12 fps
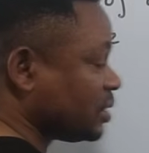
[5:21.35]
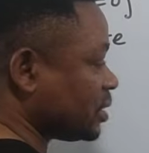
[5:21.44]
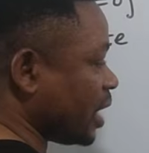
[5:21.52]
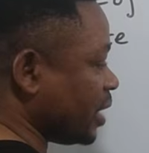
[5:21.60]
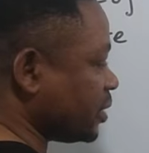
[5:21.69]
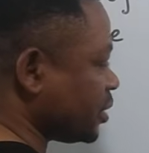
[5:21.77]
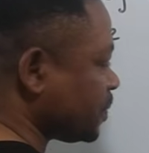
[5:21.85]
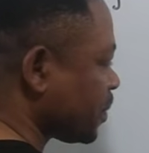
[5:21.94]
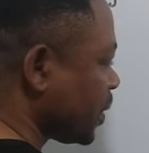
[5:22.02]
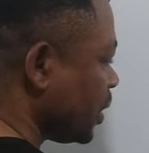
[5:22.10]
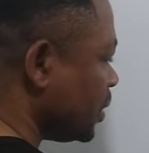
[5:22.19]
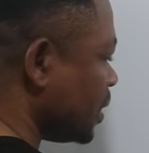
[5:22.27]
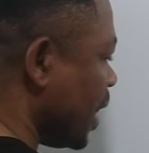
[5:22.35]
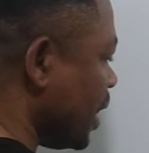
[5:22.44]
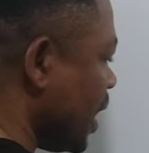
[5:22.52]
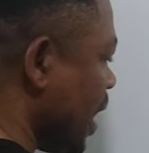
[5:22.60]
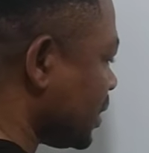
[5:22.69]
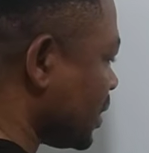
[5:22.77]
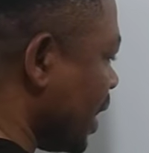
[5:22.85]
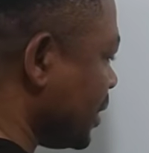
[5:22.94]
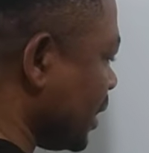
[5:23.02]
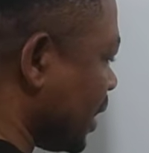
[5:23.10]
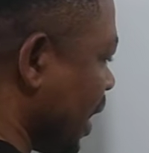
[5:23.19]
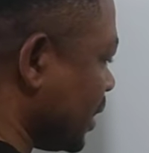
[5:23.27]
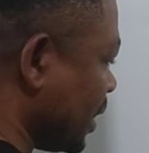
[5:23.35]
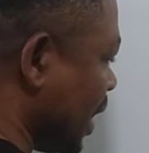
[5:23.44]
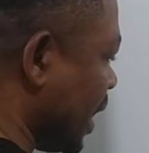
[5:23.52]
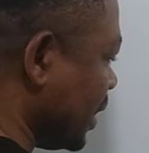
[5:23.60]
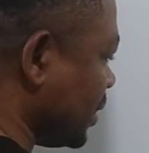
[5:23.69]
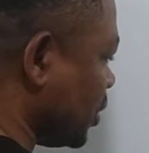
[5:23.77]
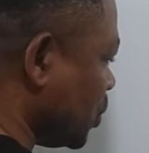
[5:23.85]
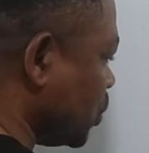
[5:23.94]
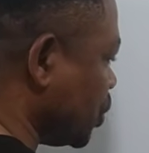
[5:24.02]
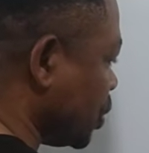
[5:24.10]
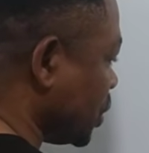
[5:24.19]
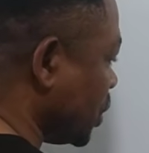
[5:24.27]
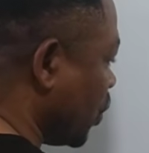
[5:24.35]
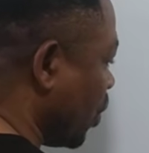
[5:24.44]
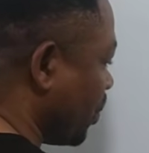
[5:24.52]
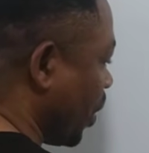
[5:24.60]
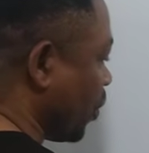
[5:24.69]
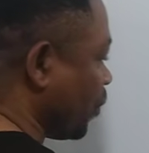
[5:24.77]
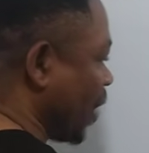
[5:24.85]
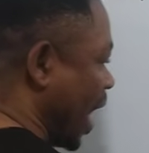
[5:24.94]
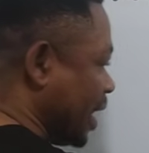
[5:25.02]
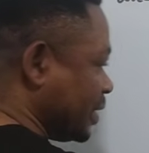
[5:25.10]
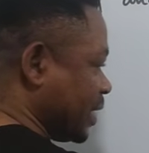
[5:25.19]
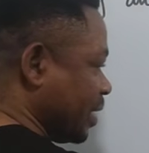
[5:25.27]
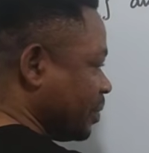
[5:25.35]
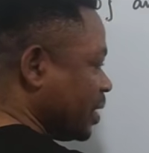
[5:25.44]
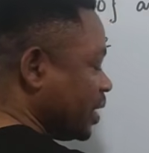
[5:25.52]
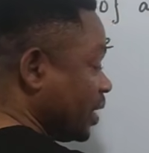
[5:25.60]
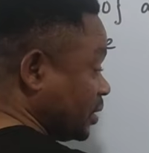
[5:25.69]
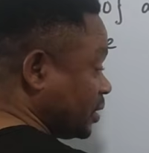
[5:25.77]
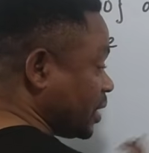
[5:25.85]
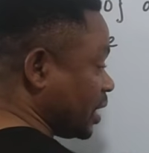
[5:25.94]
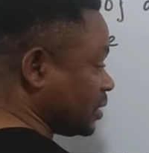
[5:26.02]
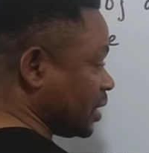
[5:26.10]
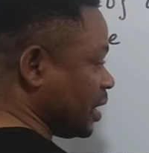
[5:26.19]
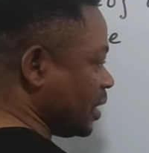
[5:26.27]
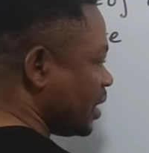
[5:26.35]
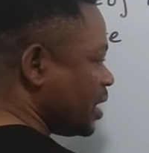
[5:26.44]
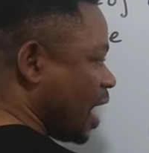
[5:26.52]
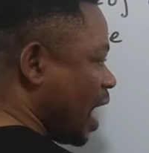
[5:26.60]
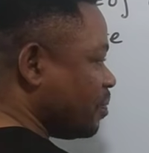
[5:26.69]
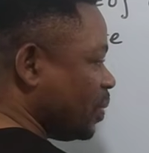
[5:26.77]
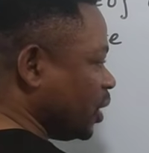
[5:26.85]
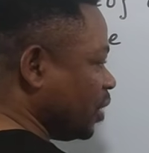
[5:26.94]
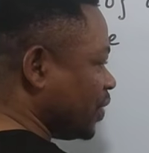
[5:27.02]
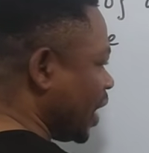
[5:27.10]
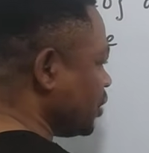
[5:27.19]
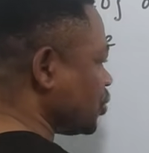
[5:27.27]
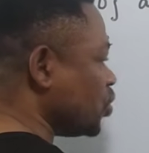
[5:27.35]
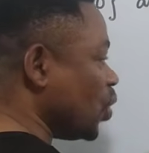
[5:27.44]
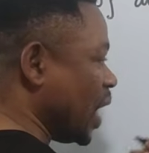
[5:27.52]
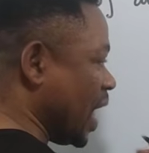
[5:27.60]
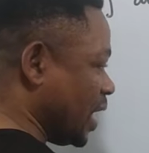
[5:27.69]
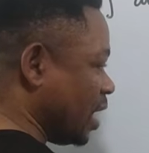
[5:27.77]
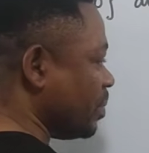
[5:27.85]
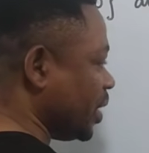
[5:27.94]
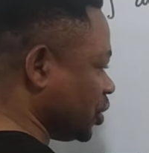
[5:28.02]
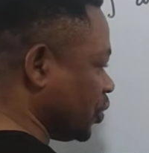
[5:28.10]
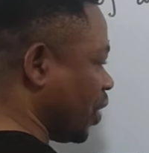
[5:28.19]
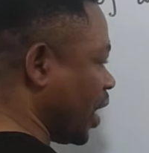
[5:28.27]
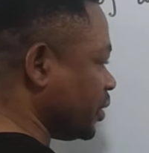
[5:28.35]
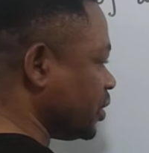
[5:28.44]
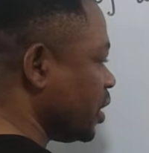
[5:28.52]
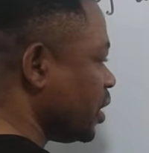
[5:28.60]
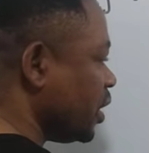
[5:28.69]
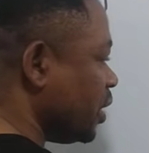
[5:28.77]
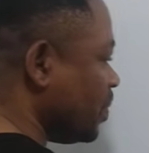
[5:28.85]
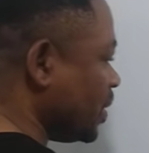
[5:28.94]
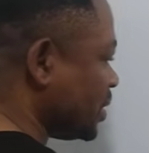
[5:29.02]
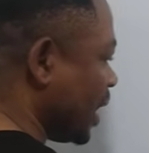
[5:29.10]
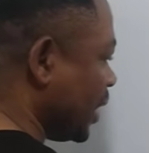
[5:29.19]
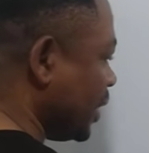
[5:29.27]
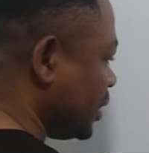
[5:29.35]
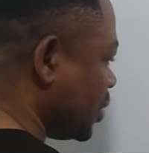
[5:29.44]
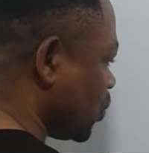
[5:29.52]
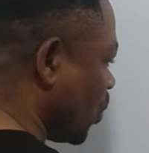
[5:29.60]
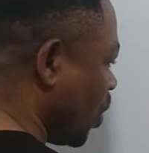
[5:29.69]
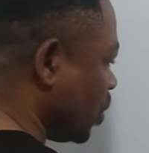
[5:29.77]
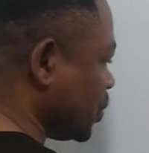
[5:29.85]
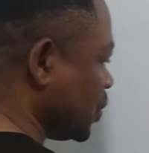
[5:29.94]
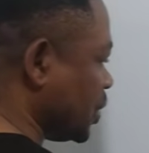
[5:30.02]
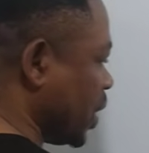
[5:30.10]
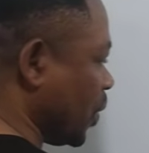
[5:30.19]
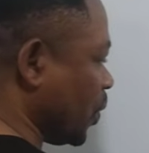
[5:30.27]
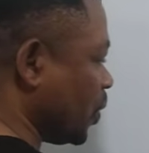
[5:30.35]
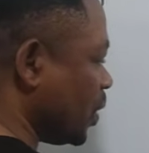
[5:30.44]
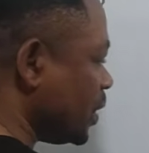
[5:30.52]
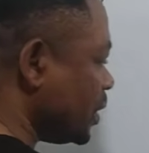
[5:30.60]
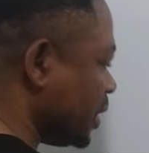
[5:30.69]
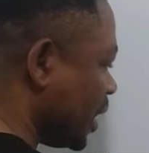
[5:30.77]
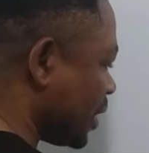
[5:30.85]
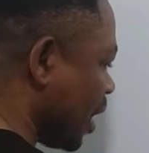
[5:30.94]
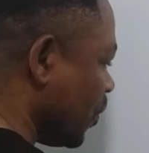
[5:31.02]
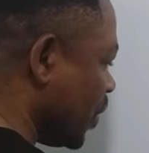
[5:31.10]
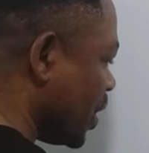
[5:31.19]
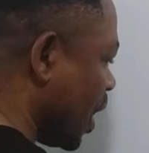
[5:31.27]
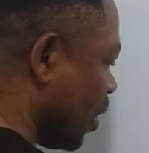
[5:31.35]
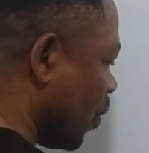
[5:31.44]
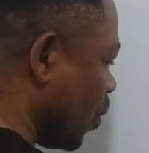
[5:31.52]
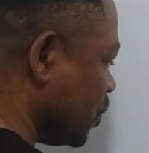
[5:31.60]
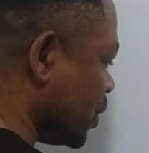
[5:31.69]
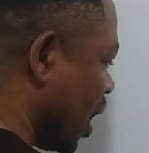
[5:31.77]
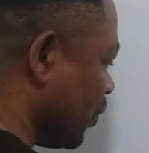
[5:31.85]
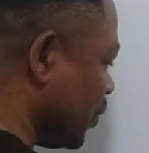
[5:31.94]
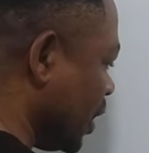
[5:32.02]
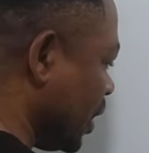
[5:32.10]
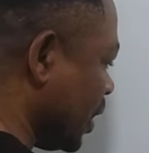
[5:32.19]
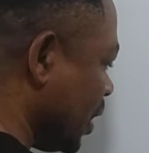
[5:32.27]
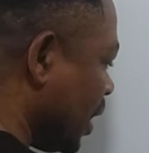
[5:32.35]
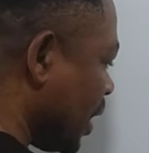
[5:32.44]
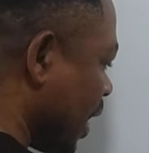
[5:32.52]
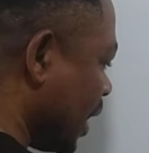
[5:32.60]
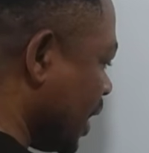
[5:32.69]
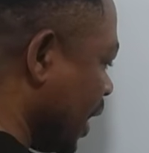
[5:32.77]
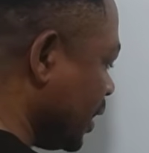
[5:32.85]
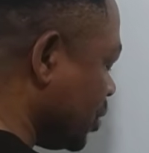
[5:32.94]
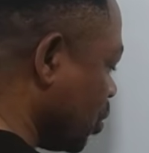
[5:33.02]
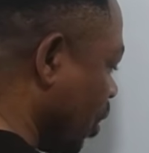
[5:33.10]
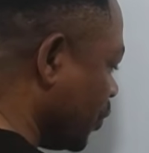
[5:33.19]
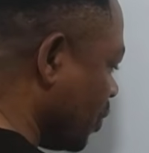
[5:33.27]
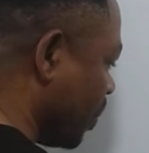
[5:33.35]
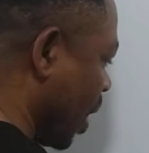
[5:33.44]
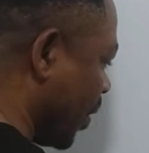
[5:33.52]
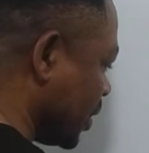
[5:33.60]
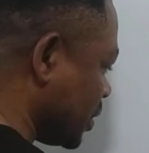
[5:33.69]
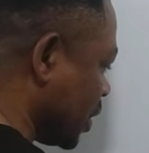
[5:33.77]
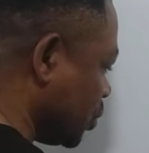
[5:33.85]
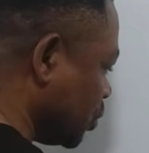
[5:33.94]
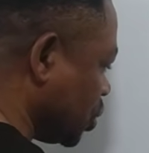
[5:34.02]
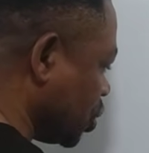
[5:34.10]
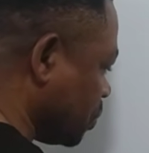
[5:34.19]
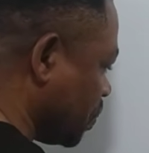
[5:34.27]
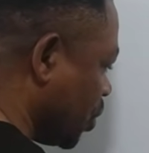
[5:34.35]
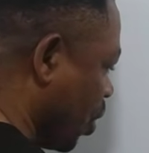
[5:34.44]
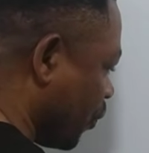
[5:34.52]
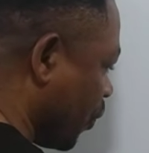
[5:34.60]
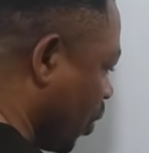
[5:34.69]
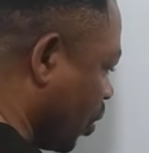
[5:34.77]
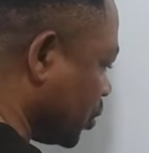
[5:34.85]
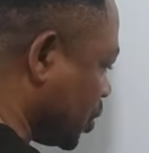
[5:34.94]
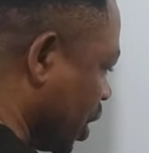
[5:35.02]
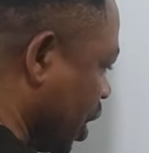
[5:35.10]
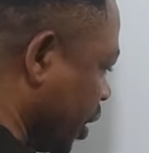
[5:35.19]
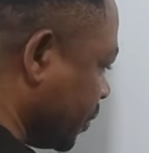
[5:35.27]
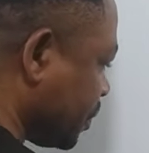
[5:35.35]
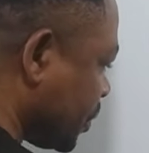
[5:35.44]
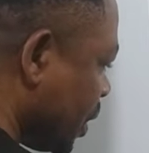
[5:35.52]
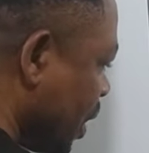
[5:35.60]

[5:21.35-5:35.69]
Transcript: set. Then let's get the cardinality, which is the number of items in set A. I believe there is no element, right? It means that it is what? 0. Then can we now observe the cardinality of the power set, which is P of what? A.